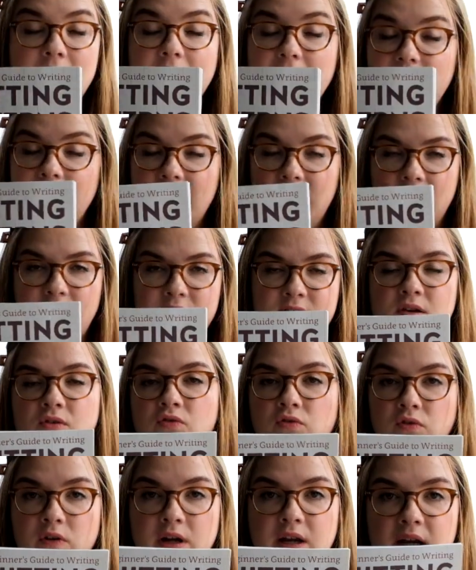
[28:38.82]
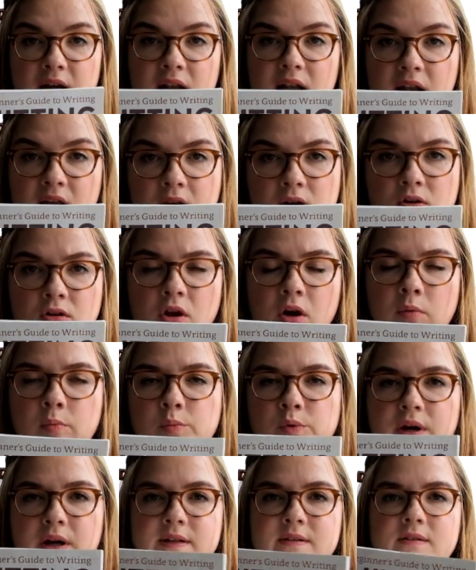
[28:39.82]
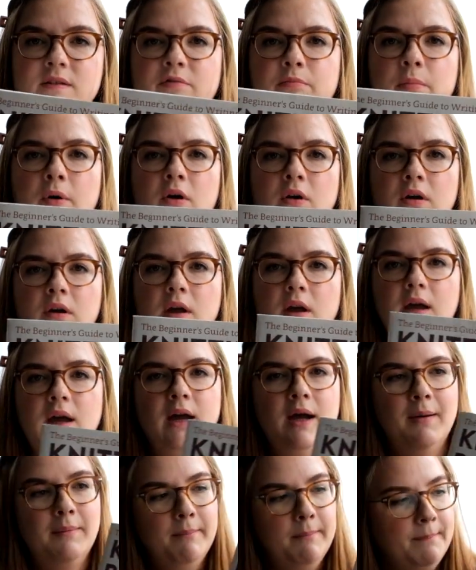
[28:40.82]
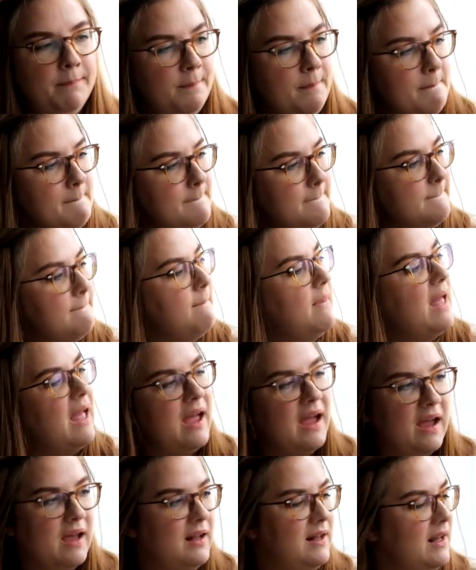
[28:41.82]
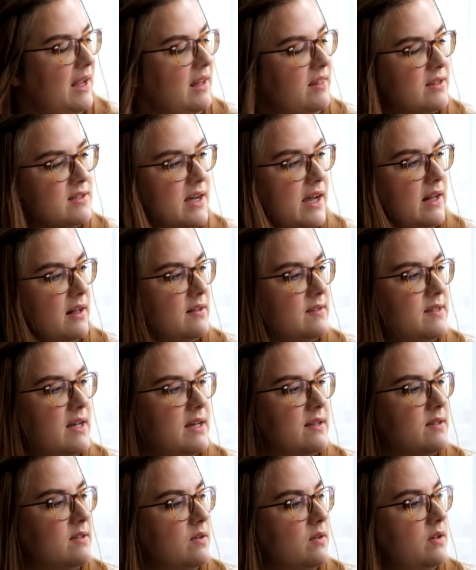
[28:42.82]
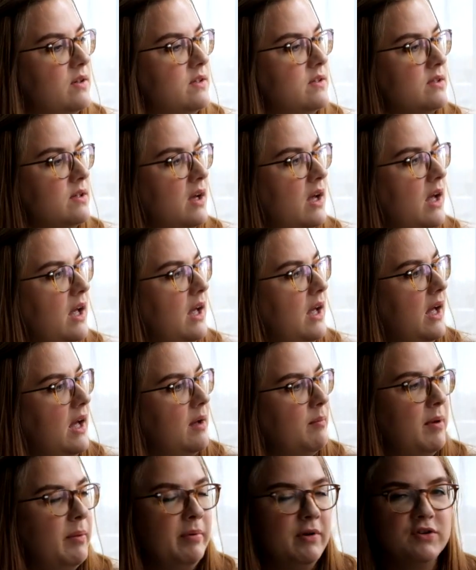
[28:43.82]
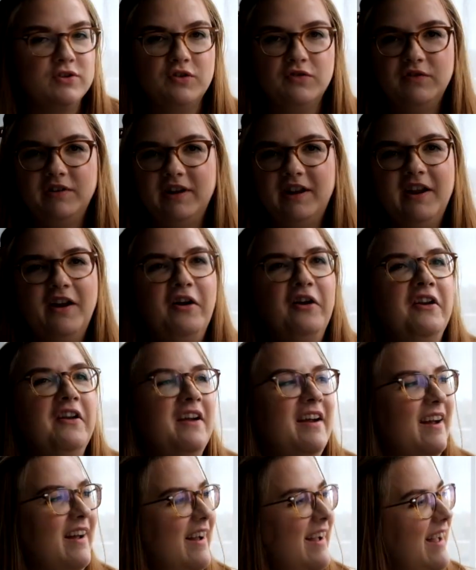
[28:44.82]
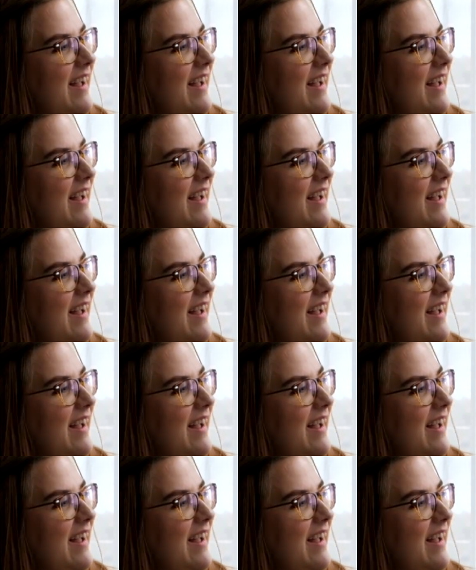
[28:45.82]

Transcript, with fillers: It is a really good comprehensive book. Um, like the title says, so it's, maybe I should read it out.